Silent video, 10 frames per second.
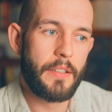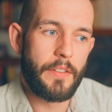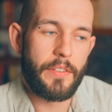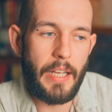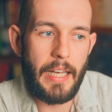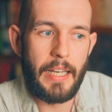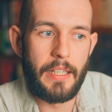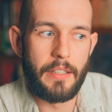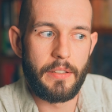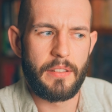
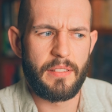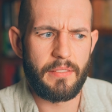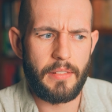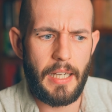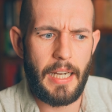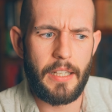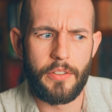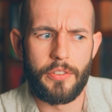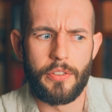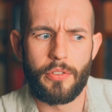scared,
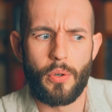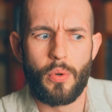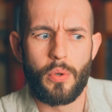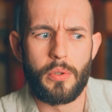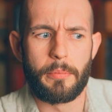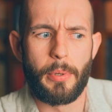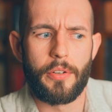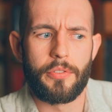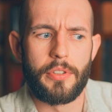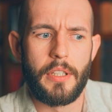anxious, awkward
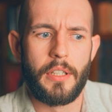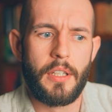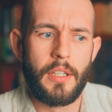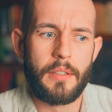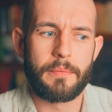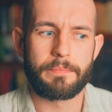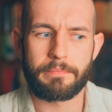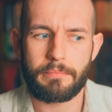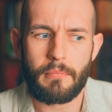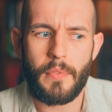posture,
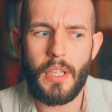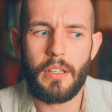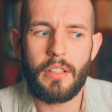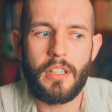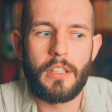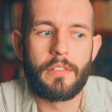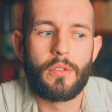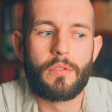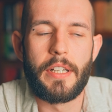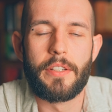kind of
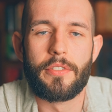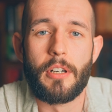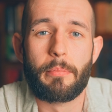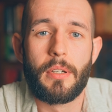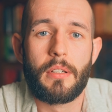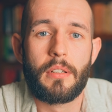all raised up.